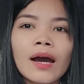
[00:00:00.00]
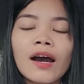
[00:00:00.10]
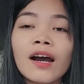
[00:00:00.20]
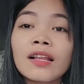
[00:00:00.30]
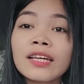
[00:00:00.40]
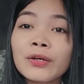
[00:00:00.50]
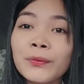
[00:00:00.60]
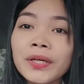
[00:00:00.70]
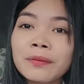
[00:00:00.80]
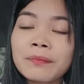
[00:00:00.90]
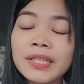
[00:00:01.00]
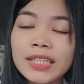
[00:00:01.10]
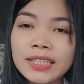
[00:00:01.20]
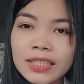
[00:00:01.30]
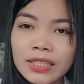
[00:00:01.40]
liquid
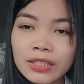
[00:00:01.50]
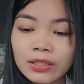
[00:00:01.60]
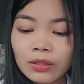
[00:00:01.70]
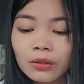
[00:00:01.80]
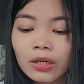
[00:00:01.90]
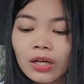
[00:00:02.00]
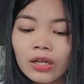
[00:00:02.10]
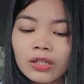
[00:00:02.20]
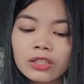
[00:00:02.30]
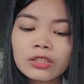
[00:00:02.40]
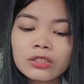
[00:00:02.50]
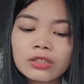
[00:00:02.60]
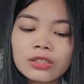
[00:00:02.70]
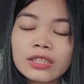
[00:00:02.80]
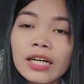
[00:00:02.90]
medicine, so you
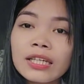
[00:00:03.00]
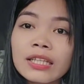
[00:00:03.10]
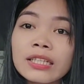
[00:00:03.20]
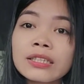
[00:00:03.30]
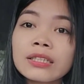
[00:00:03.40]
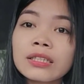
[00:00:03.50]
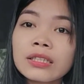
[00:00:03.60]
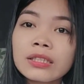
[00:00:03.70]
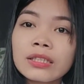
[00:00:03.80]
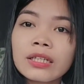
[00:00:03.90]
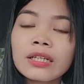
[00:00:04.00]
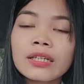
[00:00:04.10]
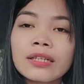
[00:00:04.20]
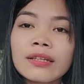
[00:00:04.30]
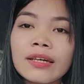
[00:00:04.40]
should tightly seal
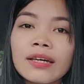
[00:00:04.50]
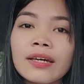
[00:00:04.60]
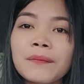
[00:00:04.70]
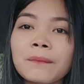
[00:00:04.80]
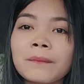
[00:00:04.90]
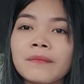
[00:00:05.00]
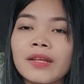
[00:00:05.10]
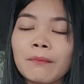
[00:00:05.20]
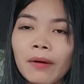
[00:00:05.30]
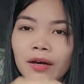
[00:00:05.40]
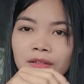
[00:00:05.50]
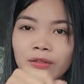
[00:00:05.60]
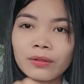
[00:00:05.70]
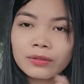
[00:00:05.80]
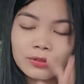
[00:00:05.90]
the
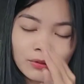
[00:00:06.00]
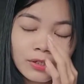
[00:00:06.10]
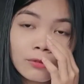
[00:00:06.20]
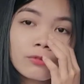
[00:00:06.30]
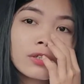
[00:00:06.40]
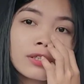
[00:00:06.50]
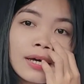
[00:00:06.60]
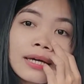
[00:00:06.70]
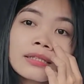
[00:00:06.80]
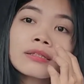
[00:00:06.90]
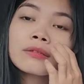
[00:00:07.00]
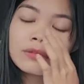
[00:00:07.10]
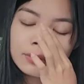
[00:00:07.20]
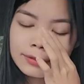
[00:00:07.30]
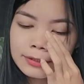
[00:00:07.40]
bottle so it will not
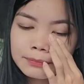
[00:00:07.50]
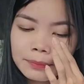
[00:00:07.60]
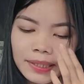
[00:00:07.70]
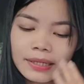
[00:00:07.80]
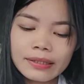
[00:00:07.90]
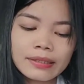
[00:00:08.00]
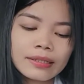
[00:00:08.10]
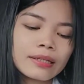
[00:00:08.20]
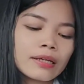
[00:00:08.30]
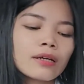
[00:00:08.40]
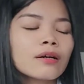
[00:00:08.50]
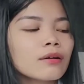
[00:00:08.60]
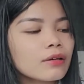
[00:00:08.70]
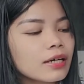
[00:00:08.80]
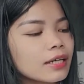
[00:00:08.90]
spill.
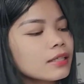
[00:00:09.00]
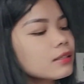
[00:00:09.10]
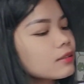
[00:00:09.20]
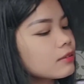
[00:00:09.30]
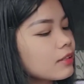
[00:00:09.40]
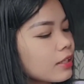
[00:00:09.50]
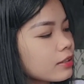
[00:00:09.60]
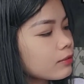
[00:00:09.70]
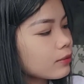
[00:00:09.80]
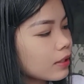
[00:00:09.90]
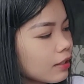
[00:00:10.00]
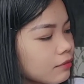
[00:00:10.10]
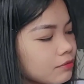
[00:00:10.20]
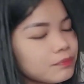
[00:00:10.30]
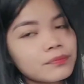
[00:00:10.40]
Okay, so next we
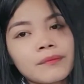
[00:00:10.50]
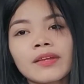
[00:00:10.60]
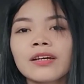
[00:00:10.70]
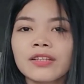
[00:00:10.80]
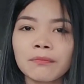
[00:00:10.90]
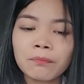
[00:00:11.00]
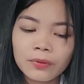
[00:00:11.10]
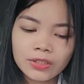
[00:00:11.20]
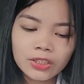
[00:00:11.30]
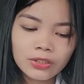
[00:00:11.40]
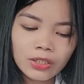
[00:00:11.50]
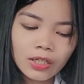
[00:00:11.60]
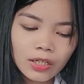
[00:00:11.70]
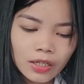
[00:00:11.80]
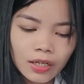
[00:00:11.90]
have
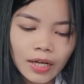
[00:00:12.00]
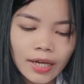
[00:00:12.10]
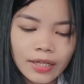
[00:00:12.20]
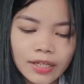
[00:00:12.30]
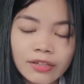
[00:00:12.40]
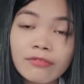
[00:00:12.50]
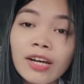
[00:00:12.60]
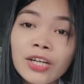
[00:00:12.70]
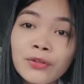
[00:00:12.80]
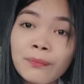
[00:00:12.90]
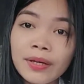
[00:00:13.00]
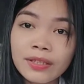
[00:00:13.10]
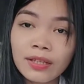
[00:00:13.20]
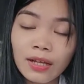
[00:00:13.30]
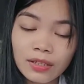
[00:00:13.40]
temperature and
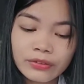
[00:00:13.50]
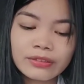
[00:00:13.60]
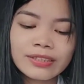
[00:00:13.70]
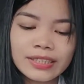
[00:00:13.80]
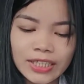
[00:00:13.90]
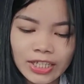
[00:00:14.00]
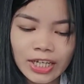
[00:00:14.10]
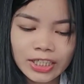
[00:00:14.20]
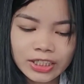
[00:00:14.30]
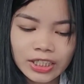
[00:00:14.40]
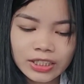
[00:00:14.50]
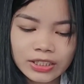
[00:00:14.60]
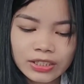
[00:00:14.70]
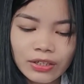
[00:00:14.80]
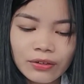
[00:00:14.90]
environmental
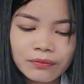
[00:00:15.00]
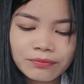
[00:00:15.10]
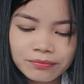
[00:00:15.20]
considerations. So